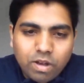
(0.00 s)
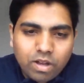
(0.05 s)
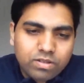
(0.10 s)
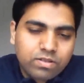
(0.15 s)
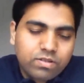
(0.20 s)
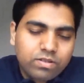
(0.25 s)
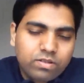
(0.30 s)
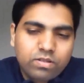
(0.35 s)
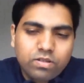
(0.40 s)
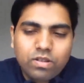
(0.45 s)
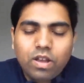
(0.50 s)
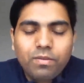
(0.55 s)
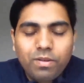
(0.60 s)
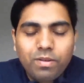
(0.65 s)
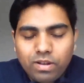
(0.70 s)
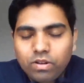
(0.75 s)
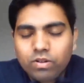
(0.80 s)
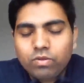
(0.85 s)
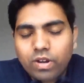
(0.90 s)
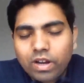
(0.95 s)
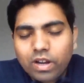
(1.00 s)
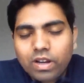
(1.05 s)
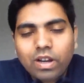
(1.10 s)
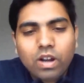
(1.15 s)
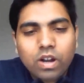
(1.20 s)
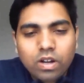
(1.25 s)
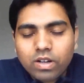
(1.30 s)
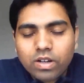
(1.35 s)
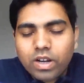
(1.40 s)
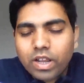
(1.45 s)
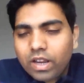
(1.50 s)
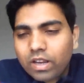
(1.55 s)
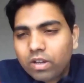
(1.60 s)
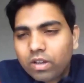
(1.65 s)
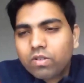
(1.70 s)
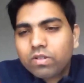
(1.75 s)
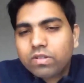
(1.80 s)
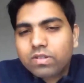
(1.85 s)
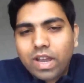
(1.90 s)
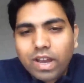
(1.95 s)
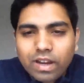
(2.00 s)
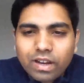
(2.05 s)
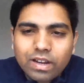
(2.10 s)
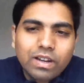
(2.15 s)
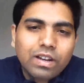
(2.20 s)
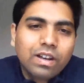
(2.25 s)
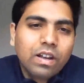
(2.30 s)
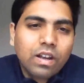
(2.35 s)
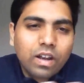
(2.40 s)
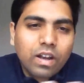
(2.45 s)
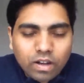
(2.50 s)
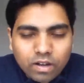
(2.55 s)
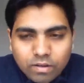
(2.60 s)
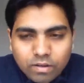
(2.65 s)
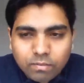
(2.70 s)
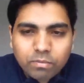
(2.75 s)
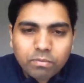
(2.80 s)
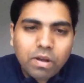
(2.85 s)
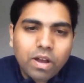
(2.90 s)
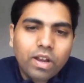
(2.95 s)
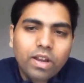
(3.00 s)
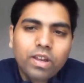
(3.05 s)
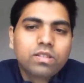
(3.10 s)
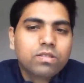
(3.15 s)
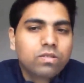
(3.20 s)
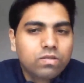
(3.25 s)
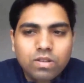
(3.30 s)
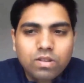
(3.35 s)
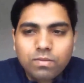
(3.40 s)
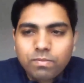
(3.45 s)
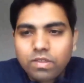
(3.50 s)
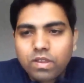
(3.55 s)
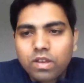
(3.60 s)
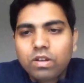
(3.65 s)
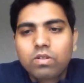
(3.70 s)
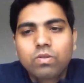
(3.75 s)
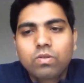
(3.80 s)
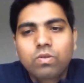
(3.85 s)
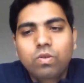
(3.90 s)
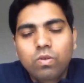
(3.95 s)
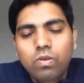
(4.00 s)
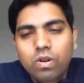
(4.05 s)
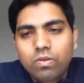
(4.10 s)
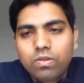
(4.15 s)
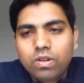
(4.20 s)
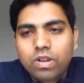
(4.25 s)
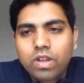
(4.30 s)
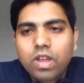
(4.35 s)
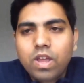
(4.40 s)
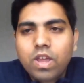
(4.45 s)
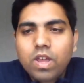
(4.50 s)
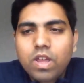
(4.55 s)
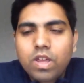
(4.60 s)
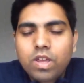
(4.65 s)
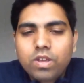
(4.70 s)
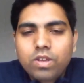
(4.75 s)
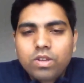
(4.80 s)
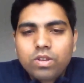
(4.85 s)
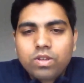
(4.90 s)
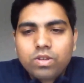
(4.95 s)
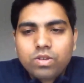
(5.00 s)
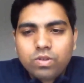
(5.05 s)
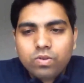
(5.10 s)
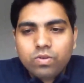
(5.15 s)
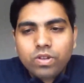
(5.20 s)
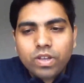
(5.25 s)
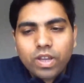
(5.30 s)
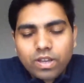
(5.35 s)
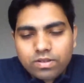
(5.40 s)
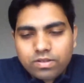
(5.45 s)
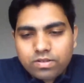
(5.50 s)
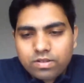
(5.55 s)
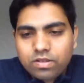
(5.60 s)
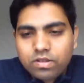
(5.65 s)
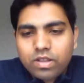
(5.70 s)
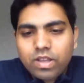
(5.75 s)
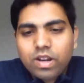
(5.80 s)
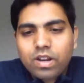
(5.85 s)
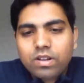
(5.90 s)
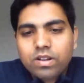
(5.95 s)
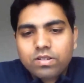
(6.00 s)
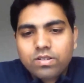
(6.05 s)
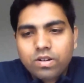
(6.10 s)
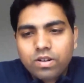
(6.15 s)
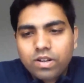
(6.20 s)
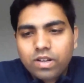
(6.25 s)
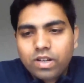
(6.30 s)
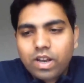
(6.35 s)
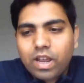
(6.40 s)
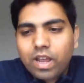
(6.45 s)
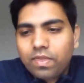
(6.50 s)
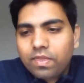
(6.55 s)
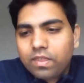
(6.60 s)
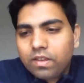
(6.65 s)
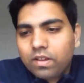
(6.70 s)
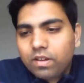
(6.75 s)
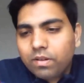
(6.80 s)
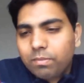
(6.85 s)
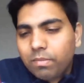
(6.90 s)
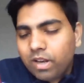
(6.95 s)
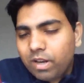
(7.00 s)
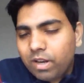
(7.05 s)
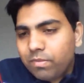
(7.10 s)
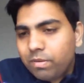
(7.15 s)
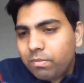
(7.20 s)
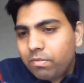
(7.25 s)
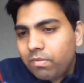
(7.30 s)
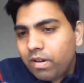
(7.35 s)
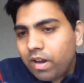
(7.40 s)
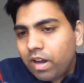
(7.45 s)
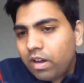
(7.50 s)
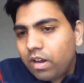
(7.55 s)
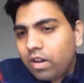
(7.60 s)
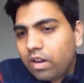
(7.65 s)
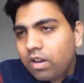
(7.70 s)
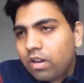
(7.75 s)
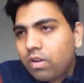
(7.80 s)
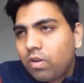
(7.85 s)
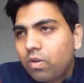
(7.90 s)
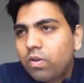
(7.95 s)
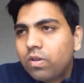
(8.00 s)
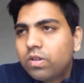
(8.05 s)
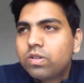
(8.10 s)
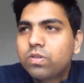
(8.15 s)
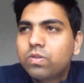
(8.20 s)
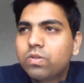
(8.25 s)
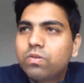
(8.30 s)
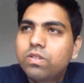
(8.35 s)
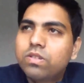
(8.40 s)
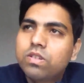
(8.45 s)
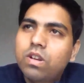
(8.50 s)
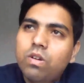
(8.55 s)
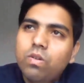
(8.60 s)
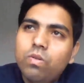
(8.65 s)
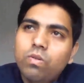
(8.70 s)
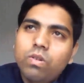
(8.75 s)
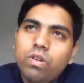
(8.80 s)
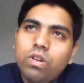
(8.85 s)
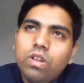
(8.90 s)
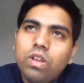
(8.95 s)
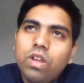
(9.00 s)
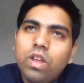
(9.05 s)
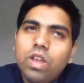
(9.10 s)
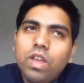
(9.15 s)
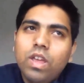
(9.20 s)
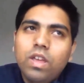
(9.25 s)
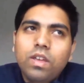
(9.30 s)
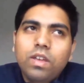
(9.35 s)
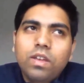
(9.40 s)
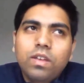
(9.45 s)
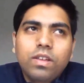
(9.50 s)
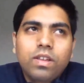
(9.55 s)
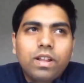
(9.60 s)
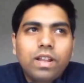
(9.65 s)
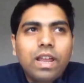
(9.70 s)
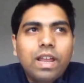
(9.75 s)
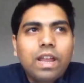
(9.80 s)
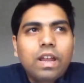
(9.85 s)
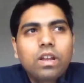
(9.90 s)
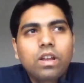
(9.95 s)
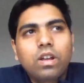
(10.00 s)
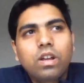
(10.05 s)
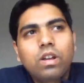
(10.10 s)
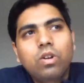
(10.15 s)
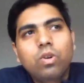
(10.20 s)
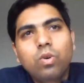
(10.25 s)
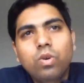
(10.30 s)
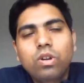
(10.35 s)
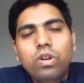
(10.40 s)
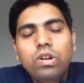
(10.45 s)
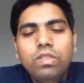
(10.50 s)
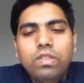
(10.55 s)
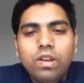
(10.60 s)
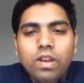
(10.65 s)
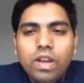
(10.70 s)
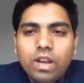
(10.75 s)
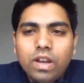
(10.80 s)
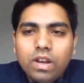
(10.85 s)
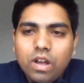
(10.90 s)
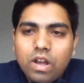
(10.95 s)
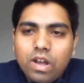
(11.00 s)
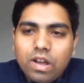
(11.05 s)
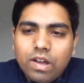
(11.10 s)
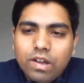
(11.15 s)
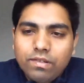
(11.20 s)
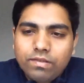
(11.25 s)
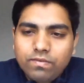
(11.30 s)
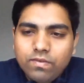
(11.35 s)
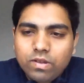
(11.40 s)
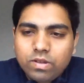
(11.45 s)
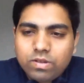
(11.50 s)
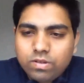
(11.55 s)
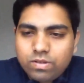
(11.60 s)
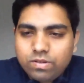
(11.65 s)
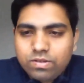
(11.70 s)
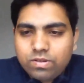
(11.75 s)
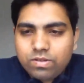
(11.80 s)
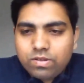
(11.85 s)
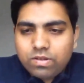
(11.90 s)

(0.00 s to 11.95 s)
bus, I mean, you technically can't take your cycle and bikes or something to go out. So yes, there are certain, and the minimum rent also is around like a good 3.5, which